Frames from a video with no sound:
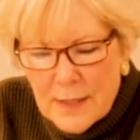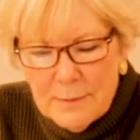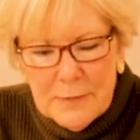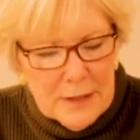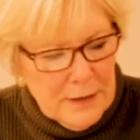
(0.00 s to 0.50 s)

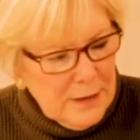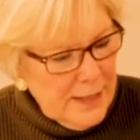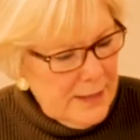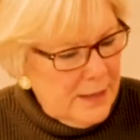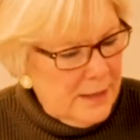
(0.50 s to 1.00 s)
I'm going to
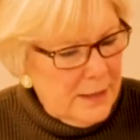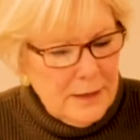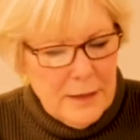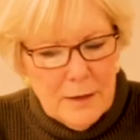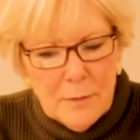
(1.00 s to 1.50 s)
lighten it a
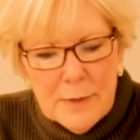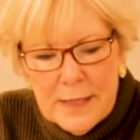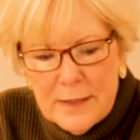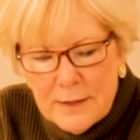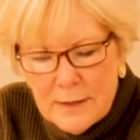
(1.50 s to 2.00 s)
little
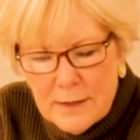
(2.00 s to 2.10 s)
bit,